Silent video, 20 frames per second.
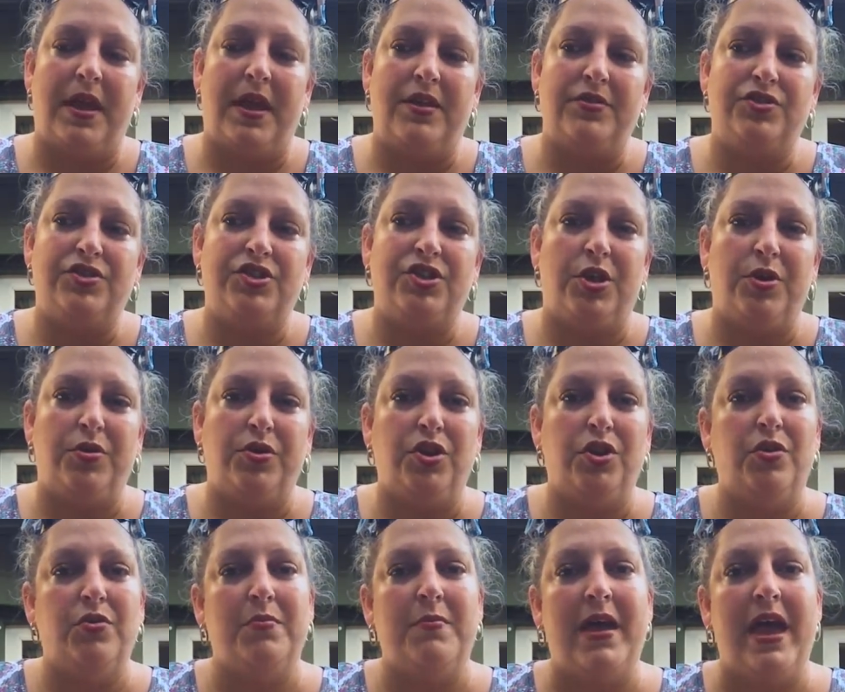show
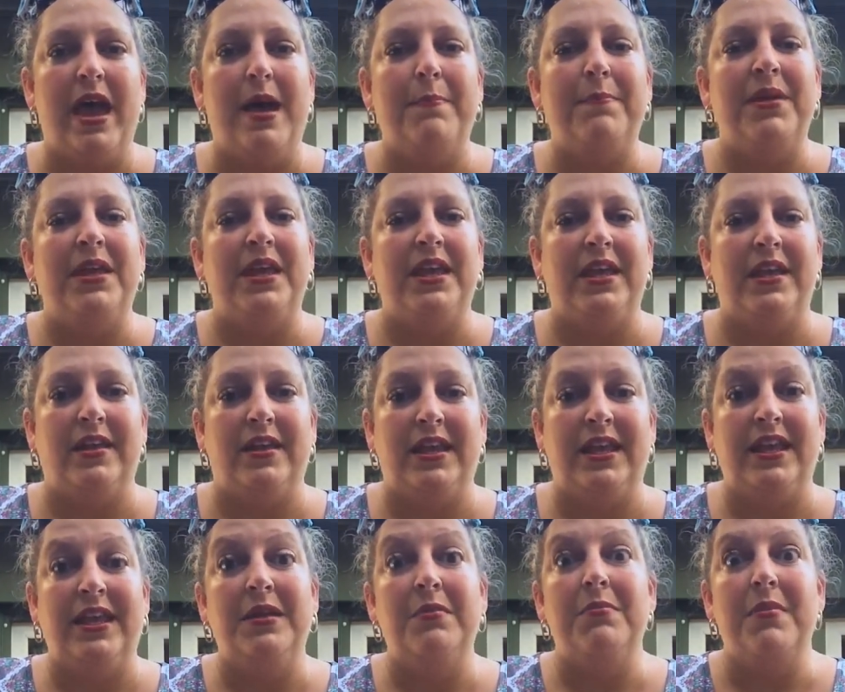you mapping and
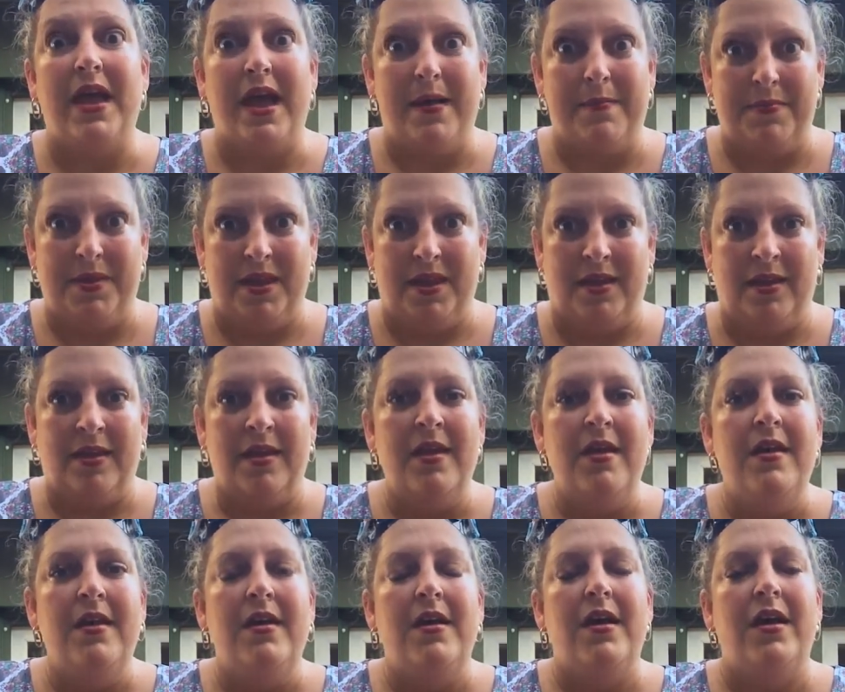heat mapping
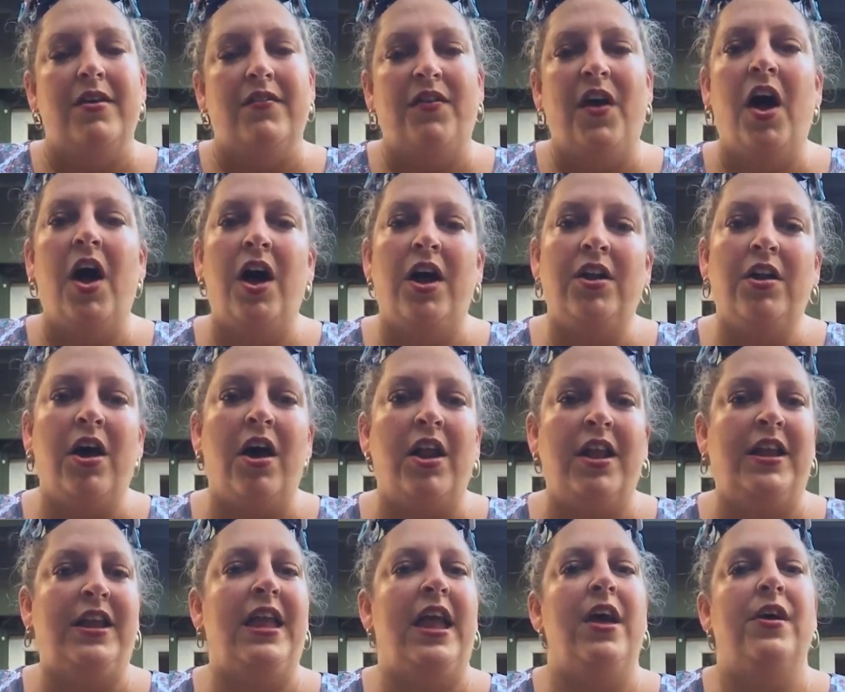of hot
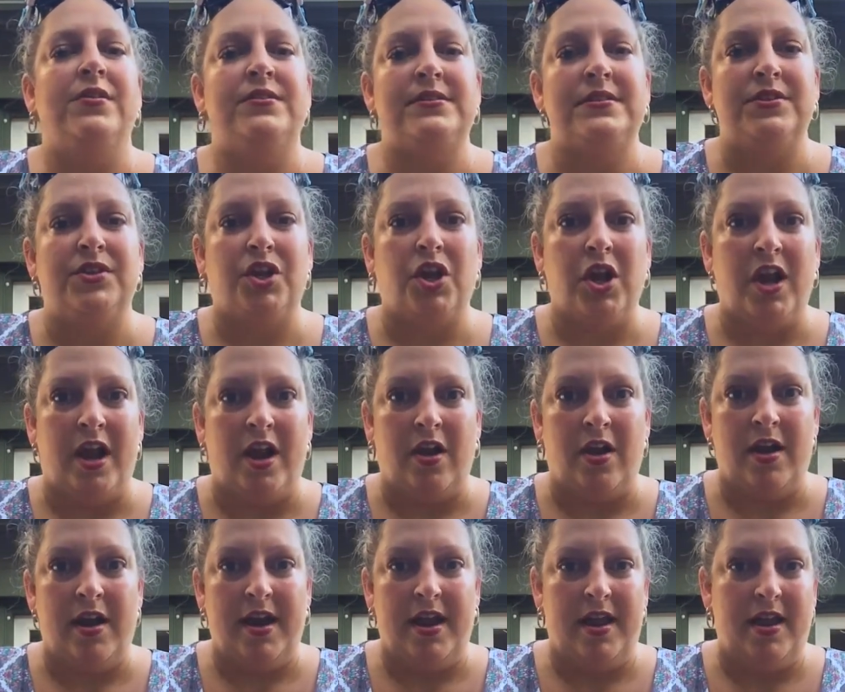accounts in your
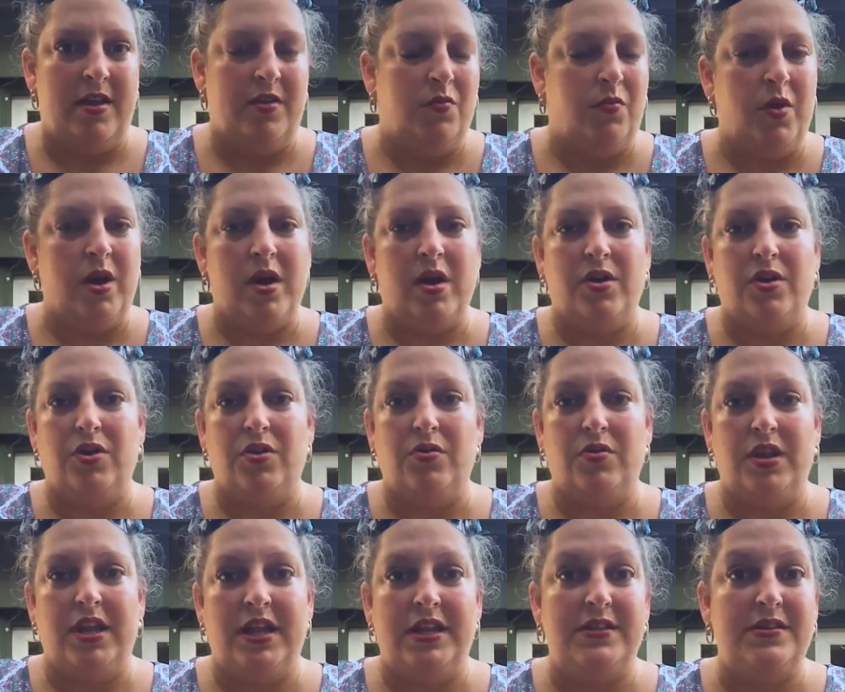area and where you
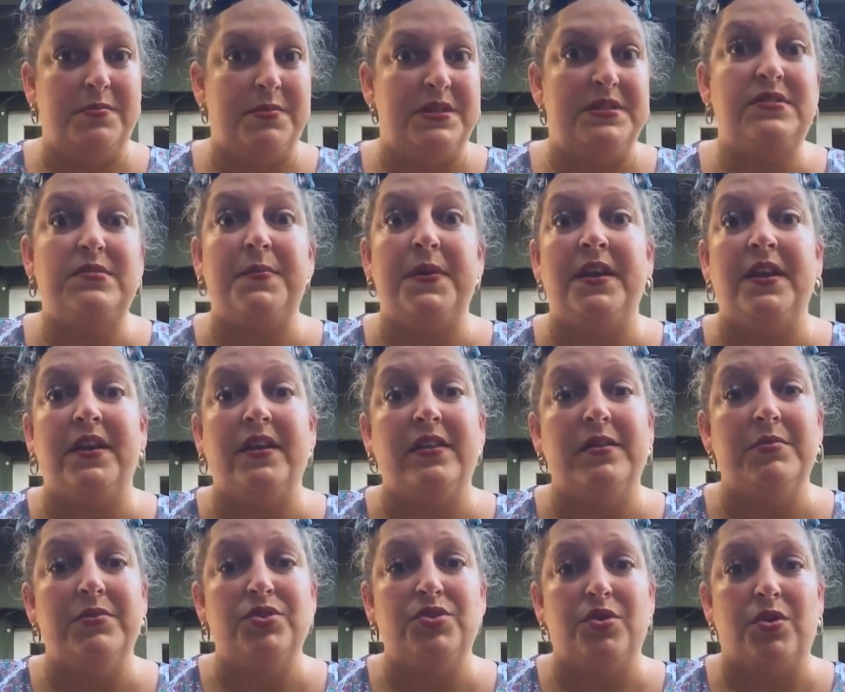need to be spending the
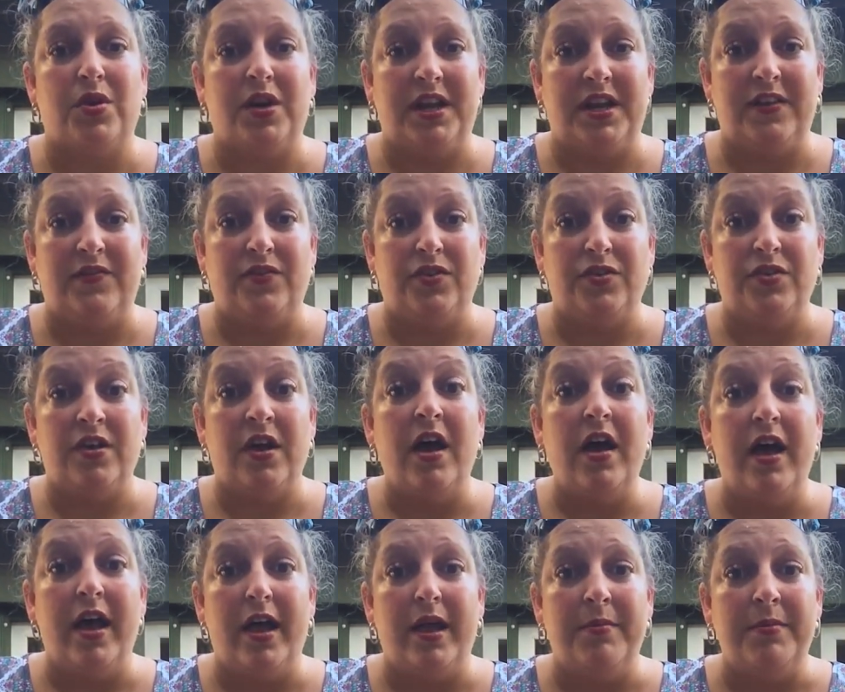majority of your
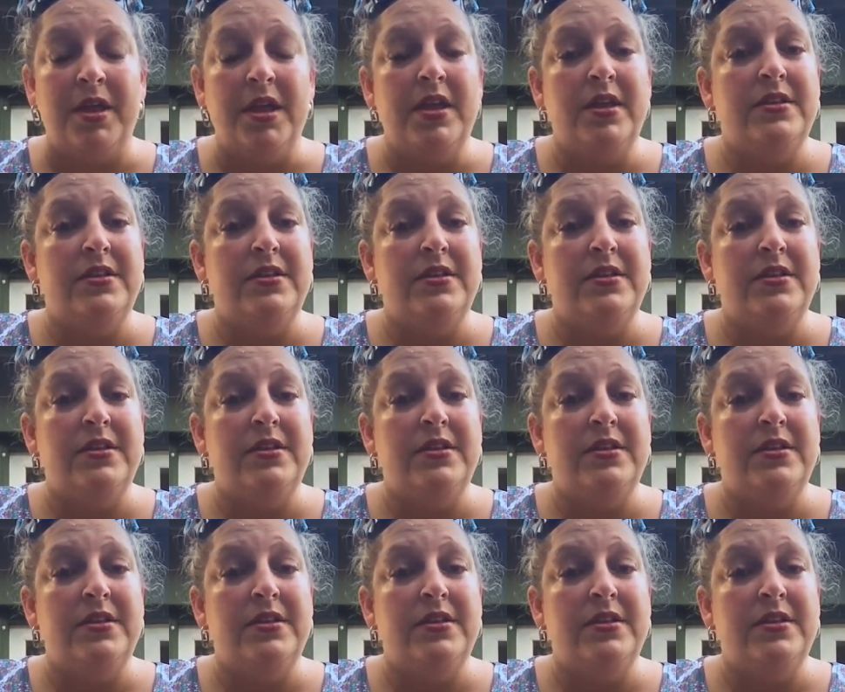time,